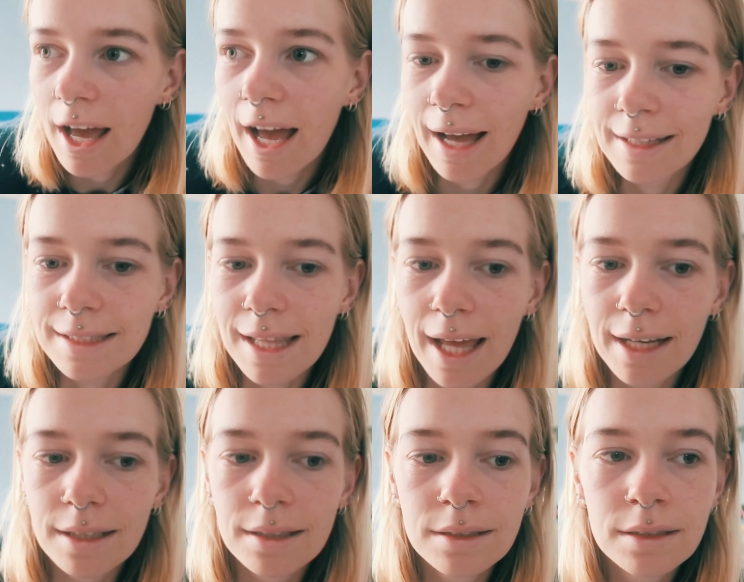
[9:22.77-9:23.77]
and
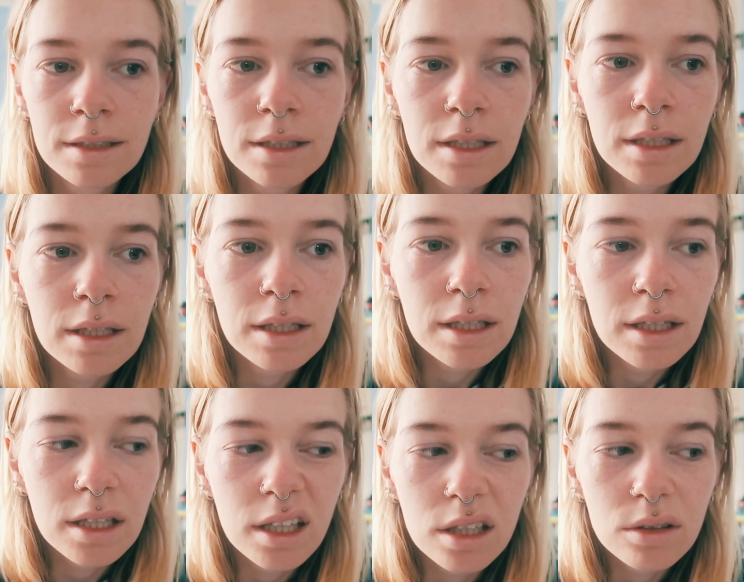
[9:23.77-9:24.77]
then
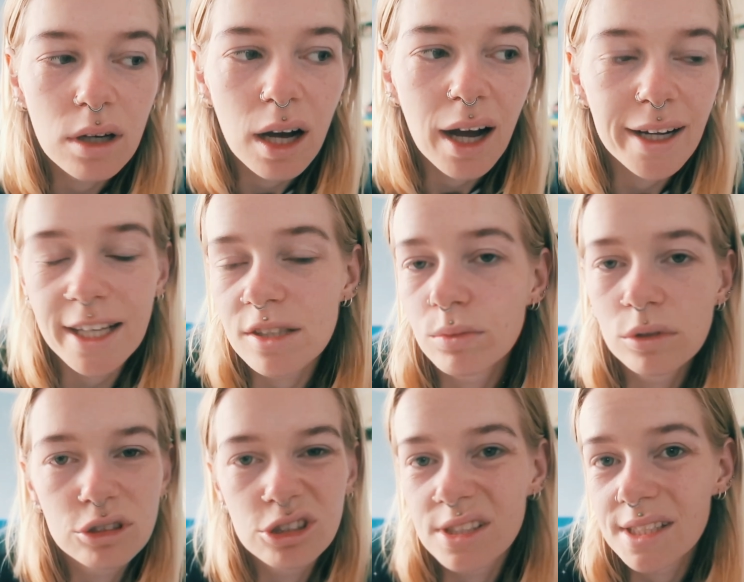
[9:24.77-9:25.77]
I guess
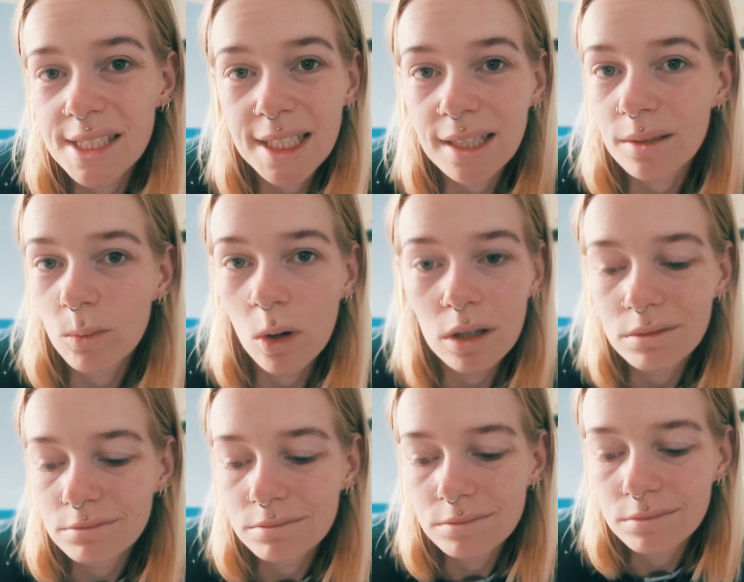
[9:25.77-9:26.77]
we'll just see what
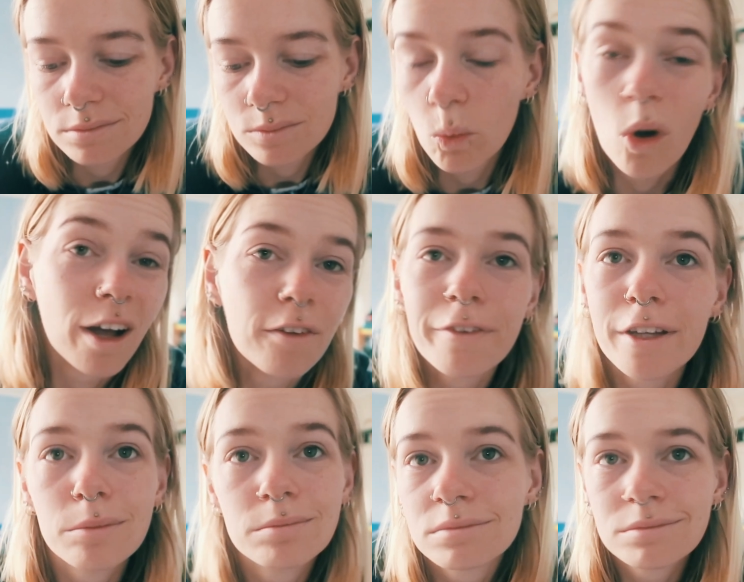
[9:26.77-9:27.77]
what I
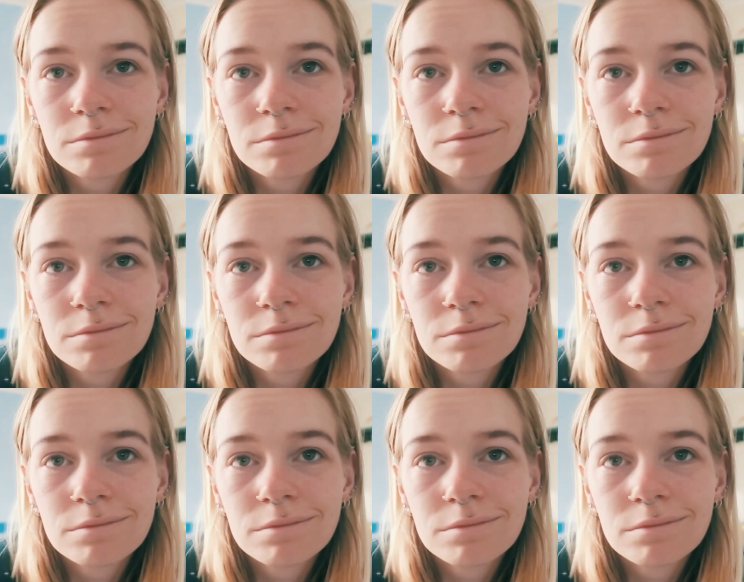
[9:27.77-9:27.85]
film